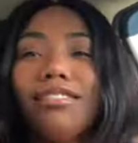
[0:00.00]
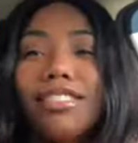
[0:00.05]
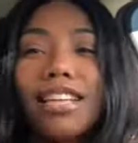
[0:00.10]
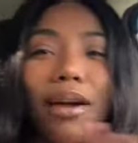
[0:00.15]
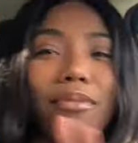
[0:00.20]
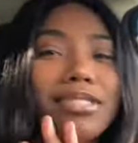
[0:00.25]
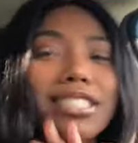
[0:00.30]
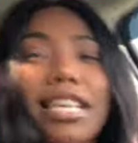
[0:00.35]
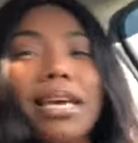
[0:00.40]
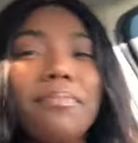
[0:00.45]
So
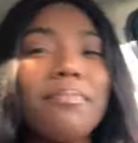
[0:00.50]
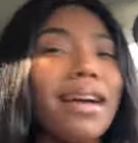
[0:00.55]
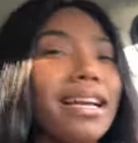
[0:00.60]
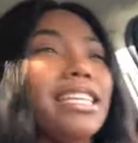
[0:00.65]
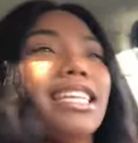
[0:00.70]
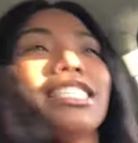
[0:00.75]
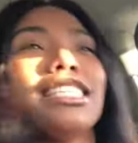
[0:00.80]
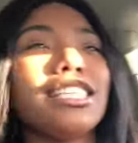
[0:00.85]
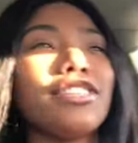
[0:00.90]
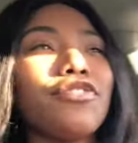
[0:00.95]
I was keeping my
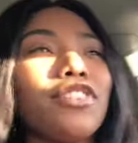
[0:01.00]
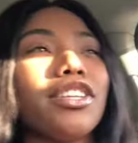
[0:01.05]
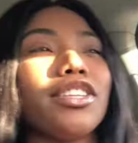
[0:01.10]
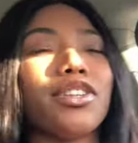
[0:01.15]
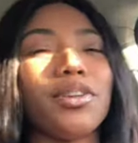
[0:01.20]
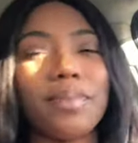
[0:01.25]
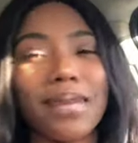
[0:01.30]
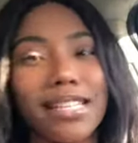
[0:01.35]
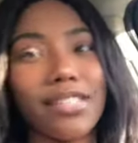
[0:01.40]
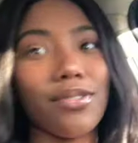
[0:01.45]
distance for a
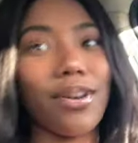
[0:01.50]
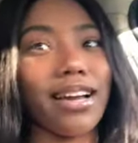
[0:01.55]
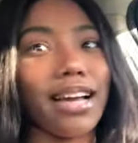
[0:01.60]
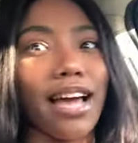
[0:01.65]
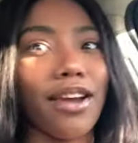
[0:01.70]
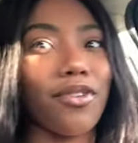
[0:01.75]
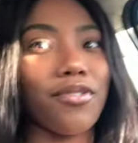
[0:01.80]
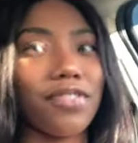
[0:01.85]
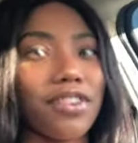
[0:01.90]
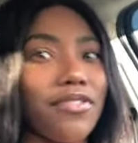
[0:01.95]
little bit. So I
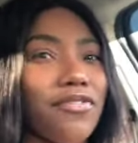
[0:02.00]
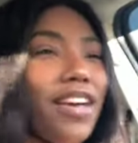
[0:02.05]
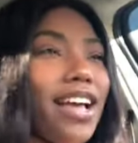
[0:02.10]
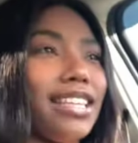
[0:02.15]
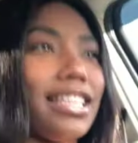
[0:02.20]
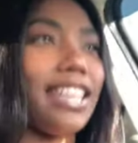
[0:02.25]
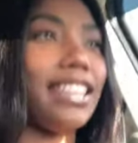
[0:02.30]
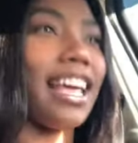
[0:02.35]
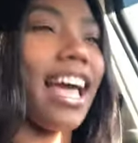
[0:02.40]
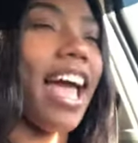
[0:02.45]
got over the
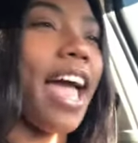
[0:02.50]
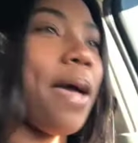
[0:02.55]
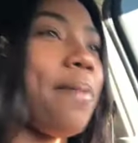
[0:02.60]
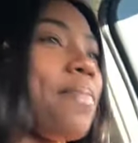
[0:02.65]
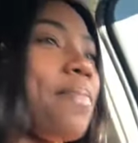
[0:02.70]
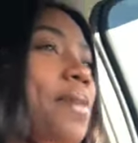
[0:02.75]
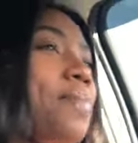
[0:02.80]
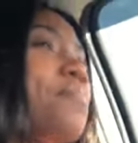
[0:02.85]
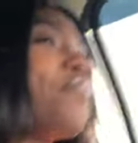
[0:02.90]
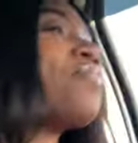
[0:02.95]
fact that that
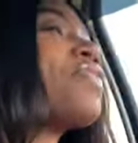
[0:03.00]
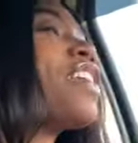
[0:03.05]
happened.